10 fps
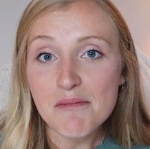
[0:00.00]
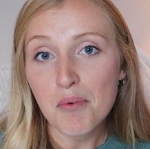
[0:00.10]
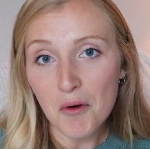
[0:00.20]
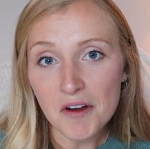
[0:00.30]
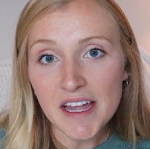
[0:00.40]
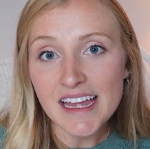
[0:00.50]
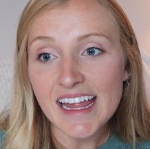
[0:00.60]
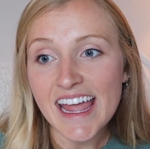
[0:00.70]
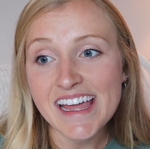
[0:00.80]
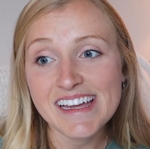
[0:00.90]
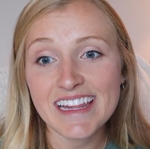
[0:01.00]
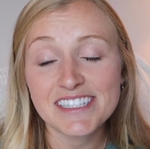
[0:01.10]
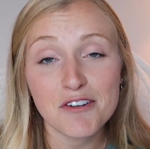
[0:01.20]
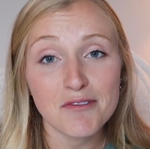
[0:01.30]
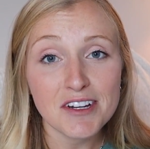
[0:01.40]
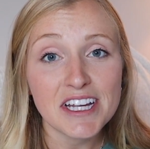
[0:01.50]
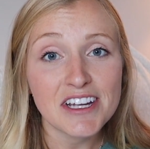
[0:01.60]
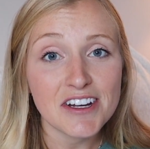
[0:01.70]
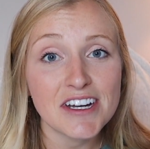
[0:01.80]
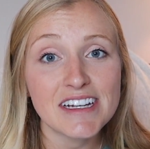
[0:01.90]
important and that's a really
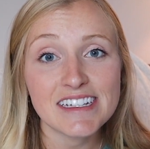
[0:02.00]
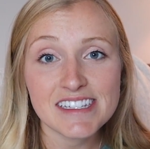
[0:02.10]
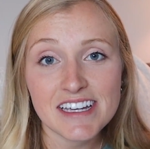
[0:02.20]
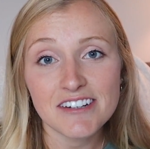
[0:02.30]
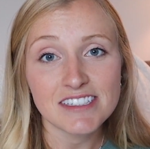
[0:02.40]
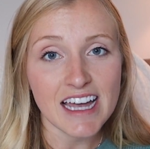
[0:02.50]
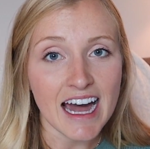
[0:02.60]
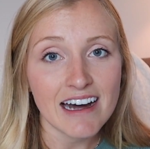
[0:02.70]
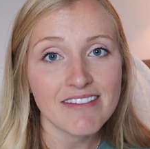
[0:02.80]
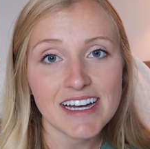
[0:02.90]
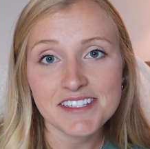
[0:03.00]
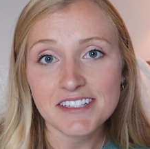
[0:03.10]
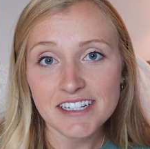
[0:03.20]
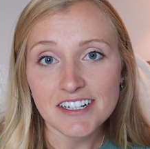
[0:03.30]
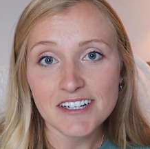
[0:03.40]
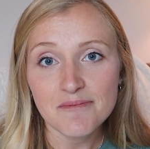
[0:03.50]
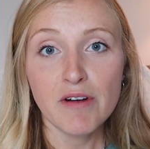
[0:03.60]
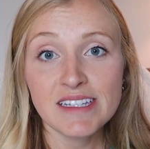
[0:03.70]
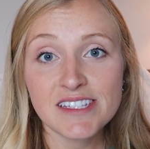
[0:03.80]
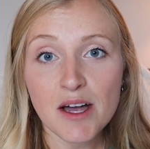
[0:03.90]
good skill to have as a leader.
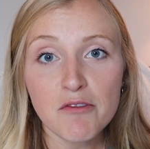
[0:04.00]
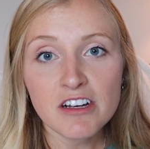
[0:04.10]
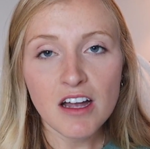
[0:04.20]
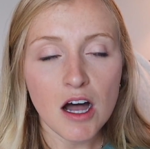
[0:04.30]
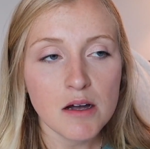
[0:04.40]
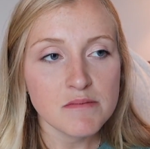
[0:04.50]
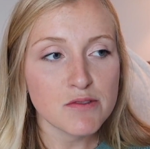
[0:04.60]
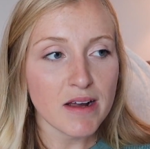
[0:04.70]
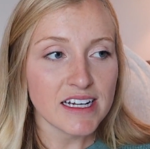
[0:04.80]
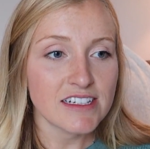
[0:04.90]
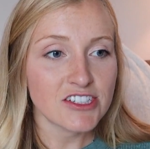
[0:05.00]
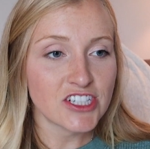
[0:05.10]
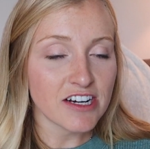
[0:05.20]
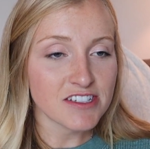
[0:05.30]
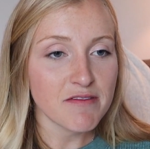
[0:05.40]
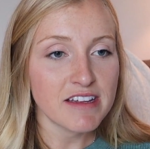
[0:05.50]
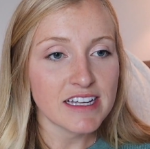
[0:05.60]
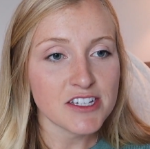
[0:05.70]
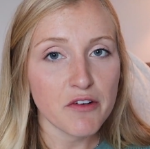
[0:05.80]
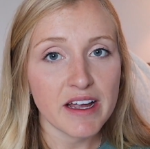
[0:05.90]
When someone comes ready to share something
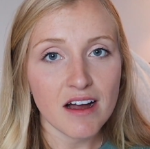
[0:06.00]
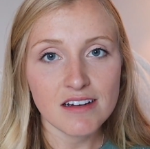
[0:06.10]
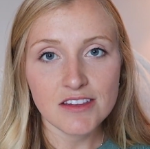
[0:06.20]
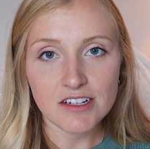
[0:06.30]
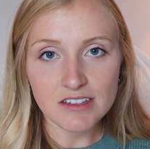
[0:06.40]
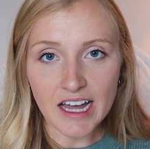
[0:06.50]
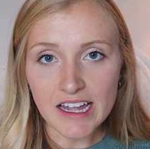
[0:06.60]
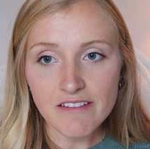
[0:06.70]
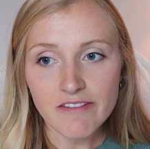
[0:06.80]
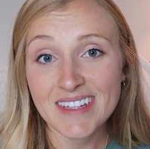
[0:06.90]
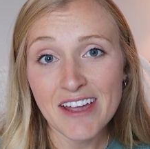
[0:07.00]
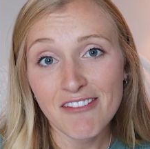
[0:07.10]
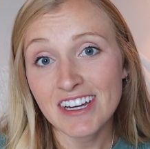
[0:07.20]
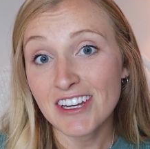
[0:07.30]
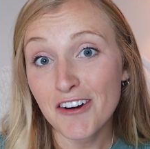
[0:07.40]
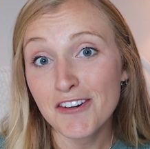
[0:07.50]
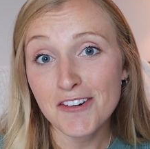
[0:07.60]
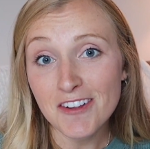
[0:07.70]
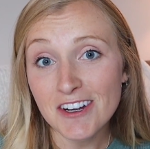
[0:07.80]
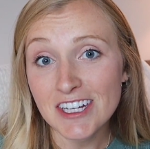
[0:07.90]
that's going on in their life, they want to know
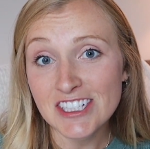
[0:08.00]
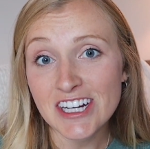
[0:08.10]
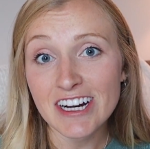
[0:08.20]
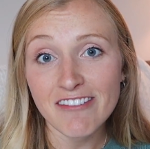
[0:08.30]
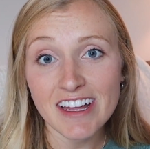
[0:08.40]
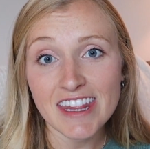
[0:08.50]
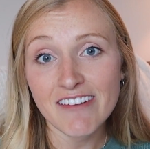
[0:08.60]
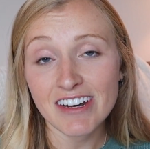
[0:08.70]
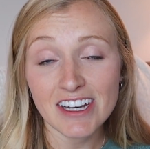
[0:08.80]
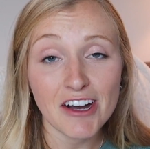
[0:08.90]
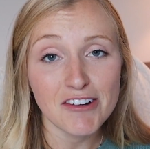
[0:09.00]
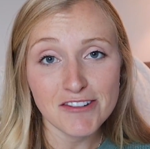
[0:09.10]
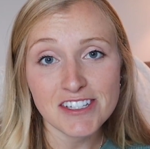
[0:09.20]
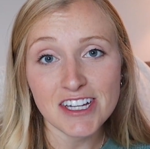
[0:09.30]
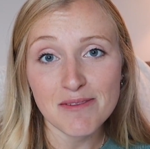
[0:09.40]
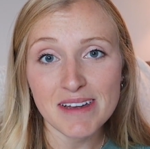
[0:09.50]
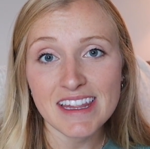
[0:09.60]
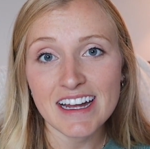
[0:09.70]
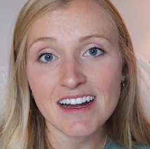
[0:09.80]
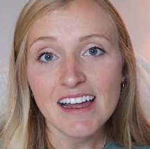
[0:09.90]
who they're going to share it with. They want to know who's going to be
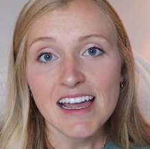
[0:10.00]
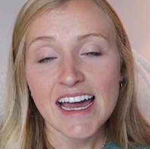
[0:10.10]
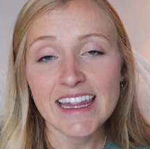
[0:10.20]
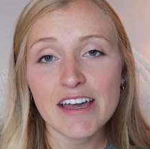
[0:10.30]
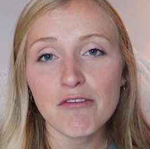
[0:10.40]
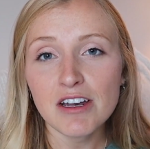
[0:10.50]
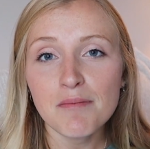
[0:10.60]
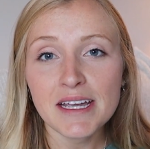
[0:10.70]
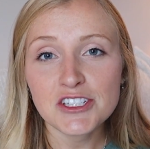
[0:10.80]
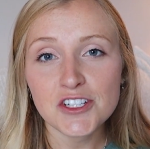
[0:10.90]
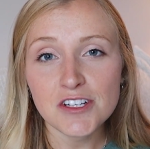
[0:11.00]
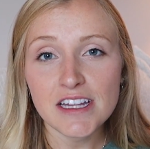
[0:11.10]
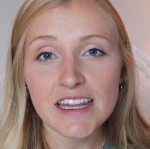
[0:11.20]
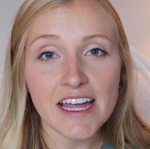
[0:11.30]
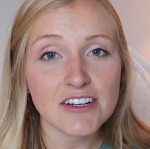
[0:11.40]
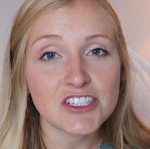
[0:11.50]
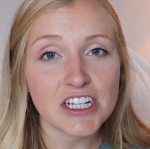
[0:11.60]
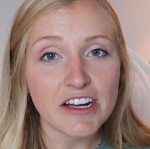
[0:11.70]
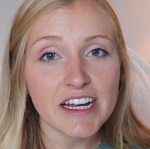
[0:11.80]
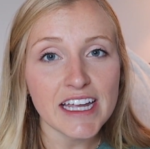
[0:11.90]
there. And they want to make sure that they are
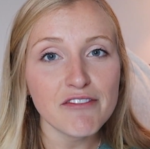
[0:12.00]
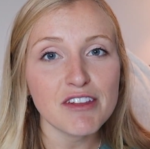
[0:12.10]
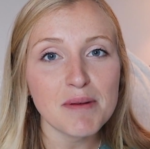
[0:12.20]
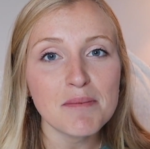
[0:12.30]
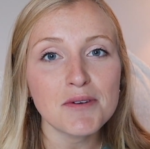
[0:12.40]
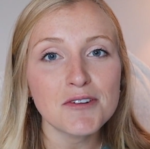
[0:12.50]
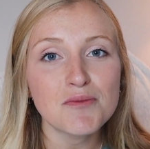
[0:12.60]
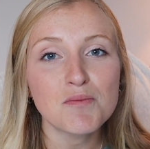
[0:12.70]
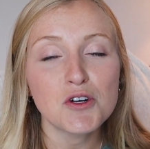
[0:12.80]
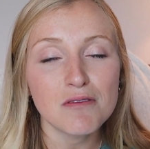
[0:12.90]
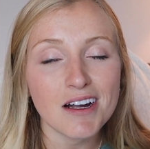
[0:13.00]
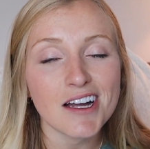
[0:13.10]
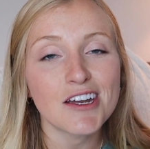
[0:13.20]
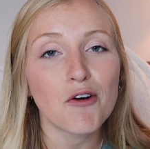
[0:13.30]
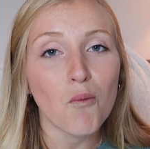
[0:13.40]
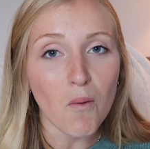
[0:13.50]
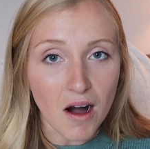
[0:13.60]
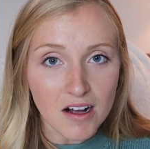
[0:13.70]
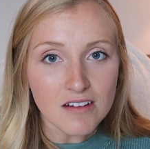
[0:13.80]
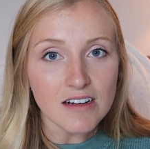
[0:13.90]
sharing it with people who are going to
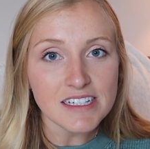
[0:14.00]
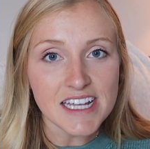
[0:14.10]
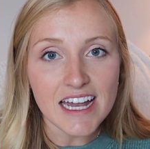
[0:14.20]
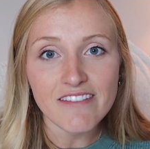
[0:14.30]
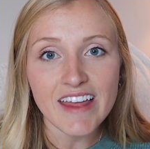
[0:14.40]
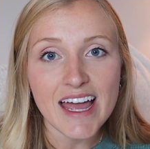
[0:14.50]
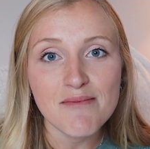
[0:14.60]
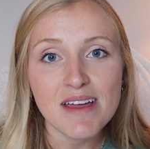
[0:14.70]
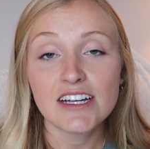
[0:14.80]
walk alongside of them